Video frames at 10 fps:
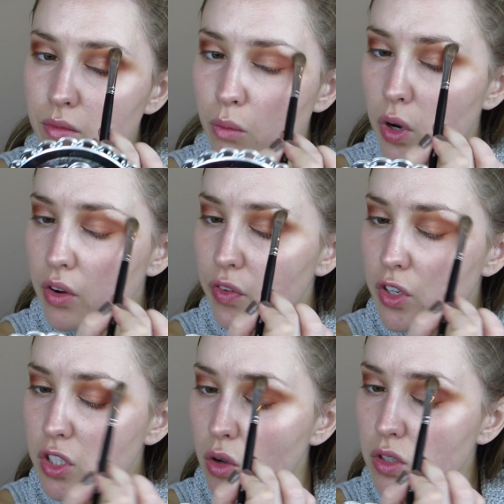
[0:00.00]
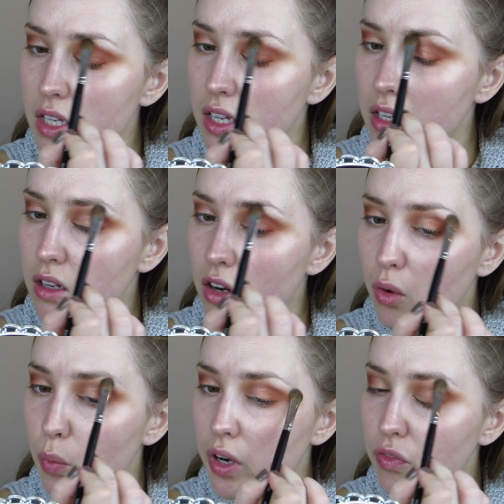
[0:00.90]
When it first goes in,
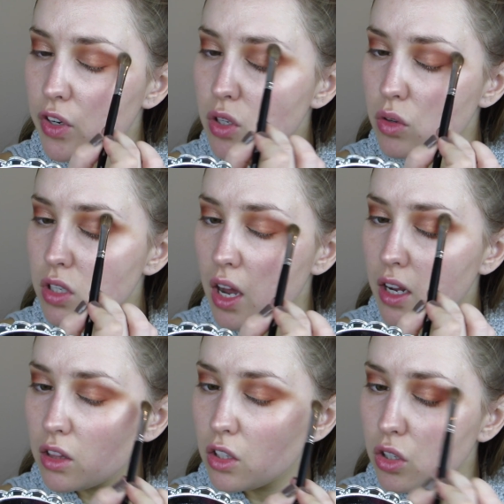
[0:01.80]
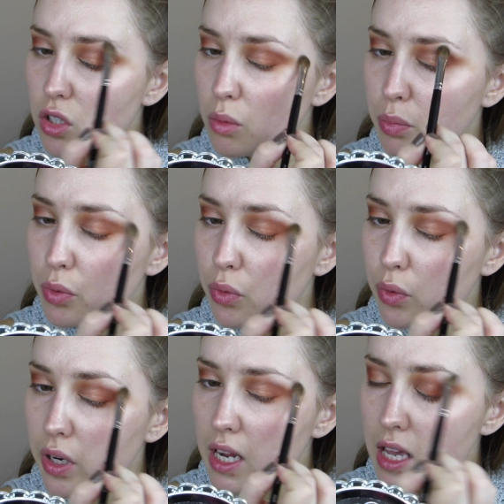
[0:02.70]
or when it first goes on, it looked
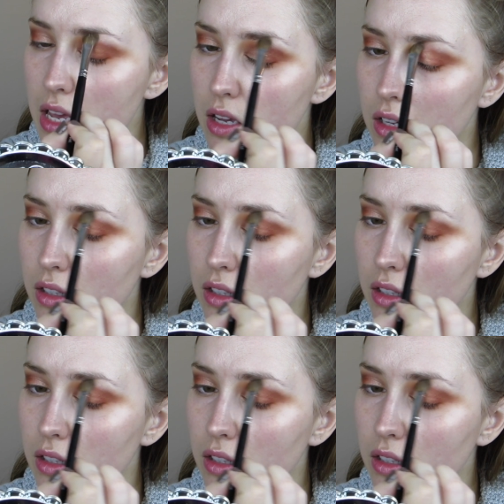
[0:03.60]
pretty